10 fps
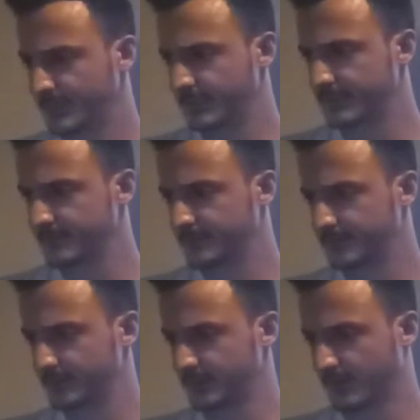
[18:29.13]
it can
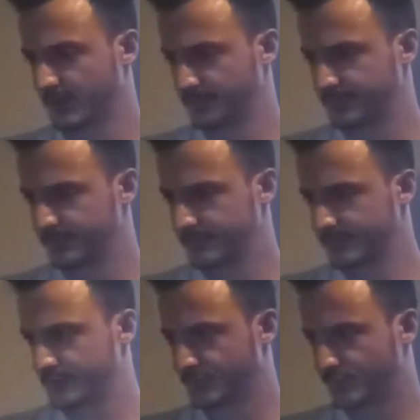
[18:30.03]
still go up
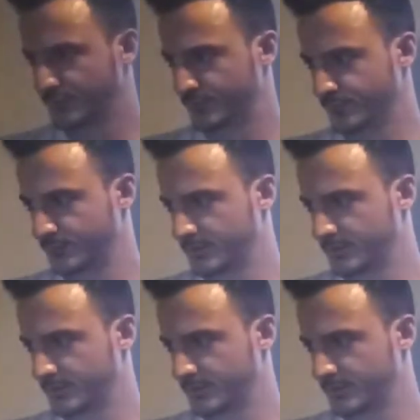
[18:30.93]
to